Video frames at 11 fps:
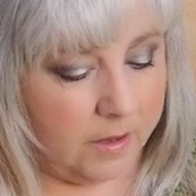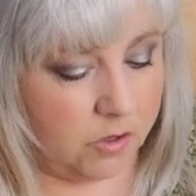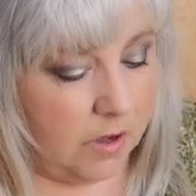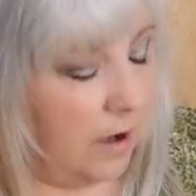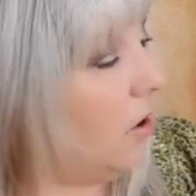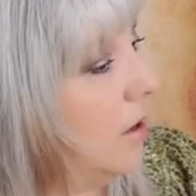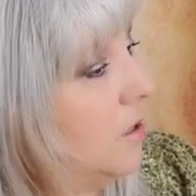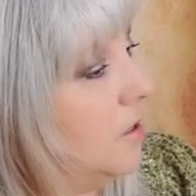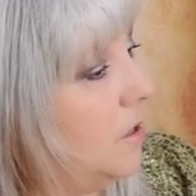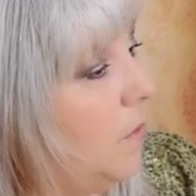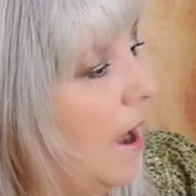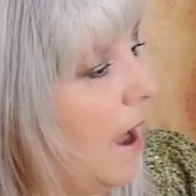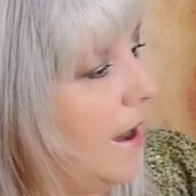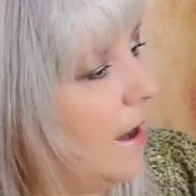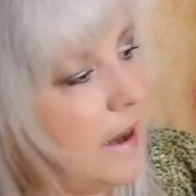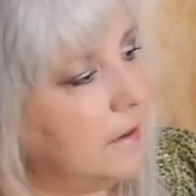So now you also see
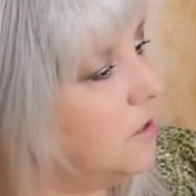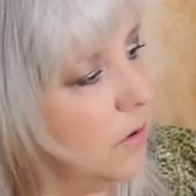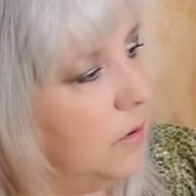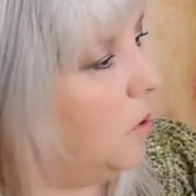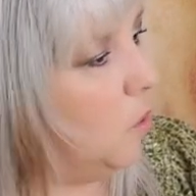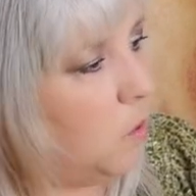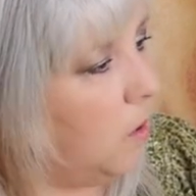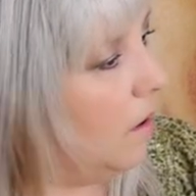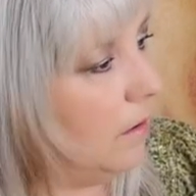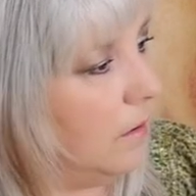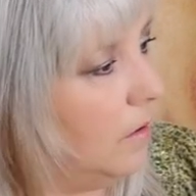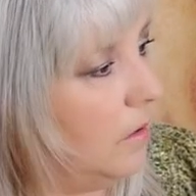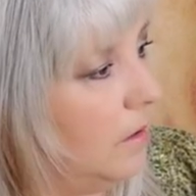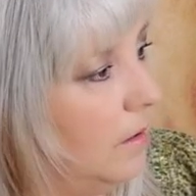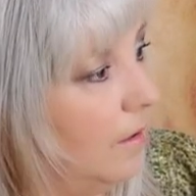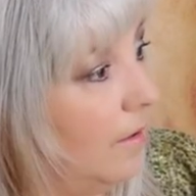why IA is so cool.
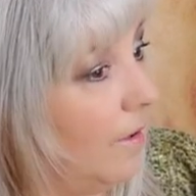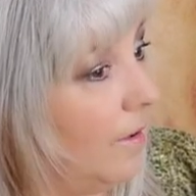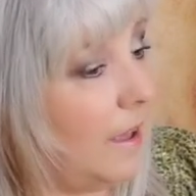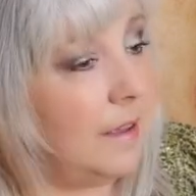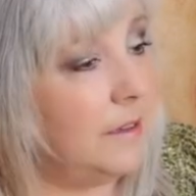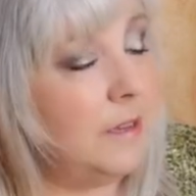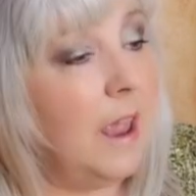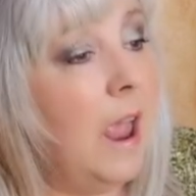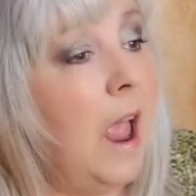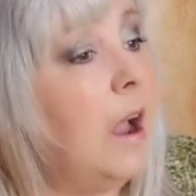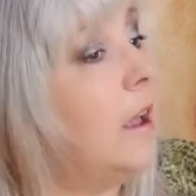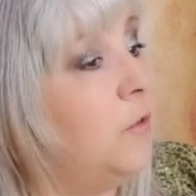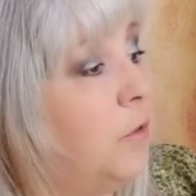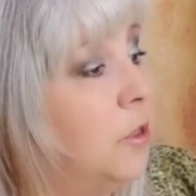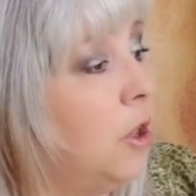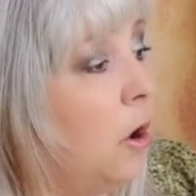Because
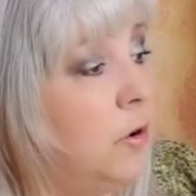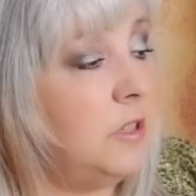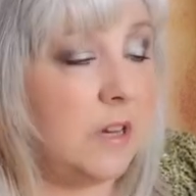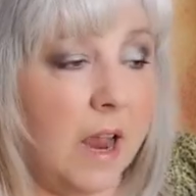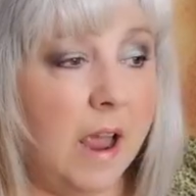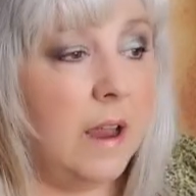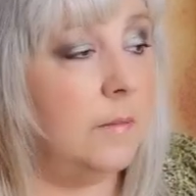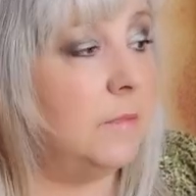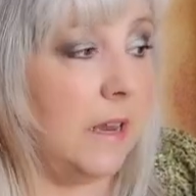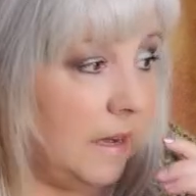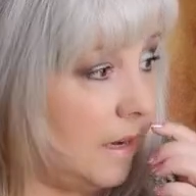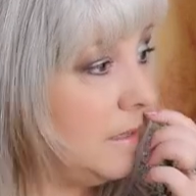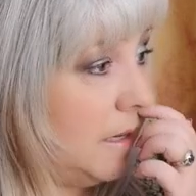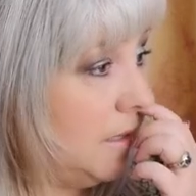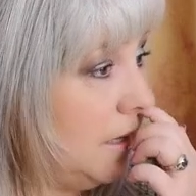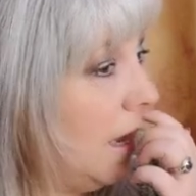for those times, it is
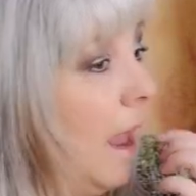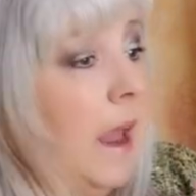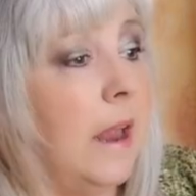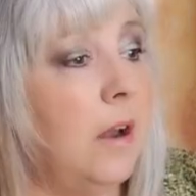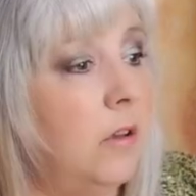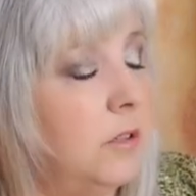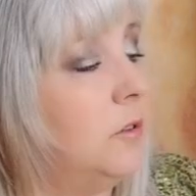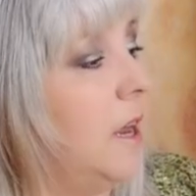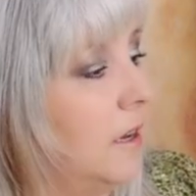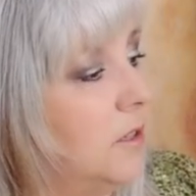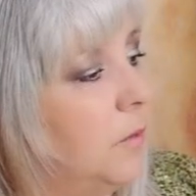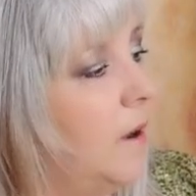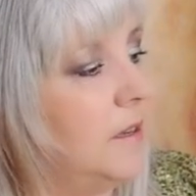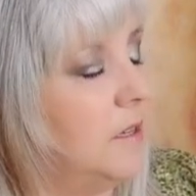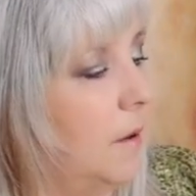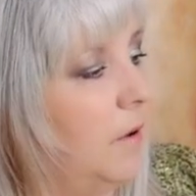easy. It also takes
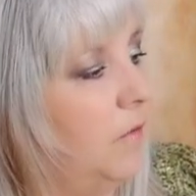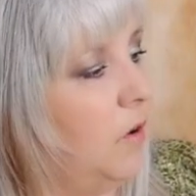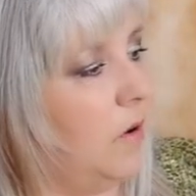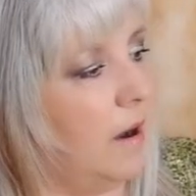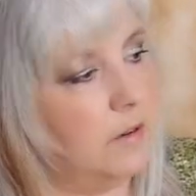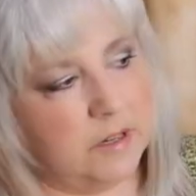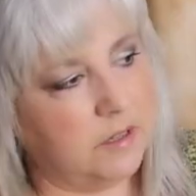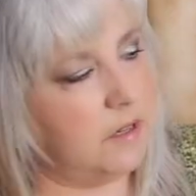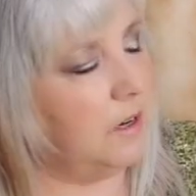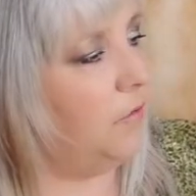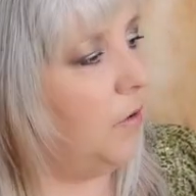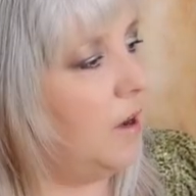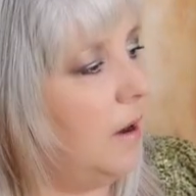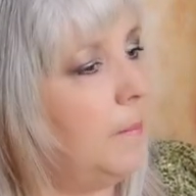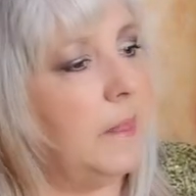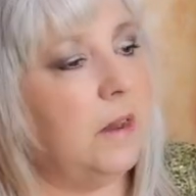away some of your artistic
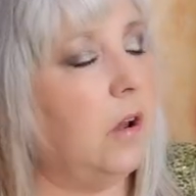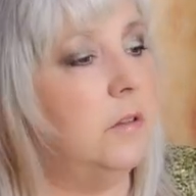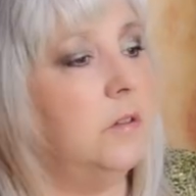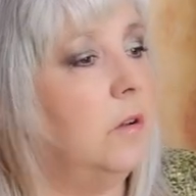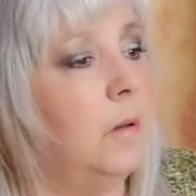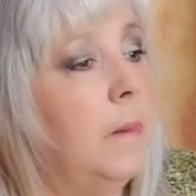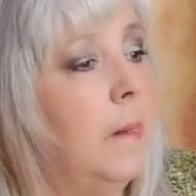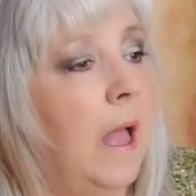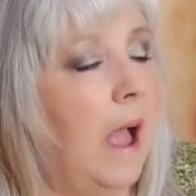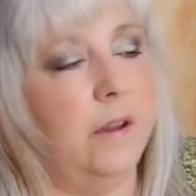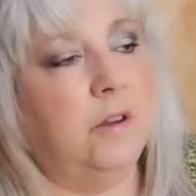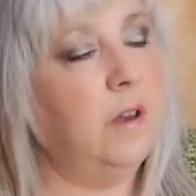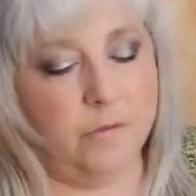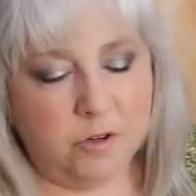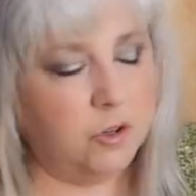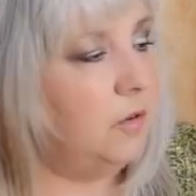freedom. I could
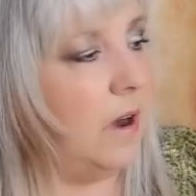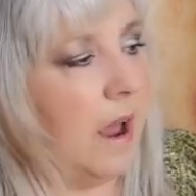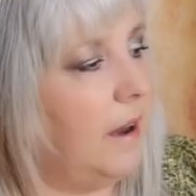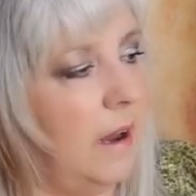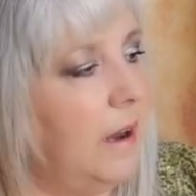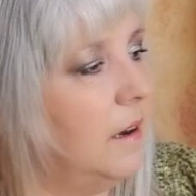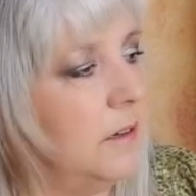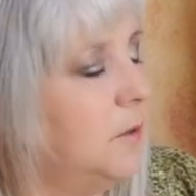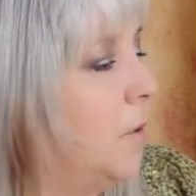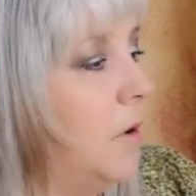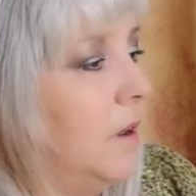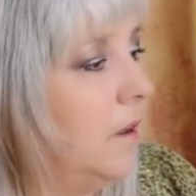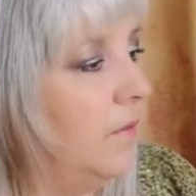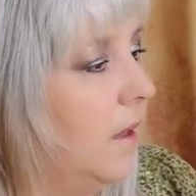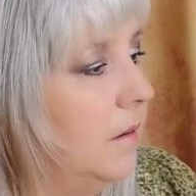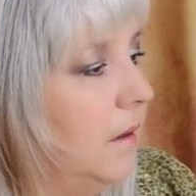never shoot IA at a sporting
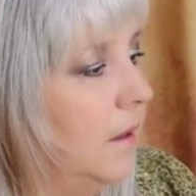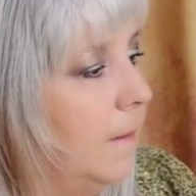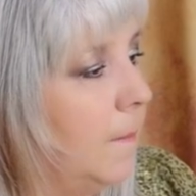event.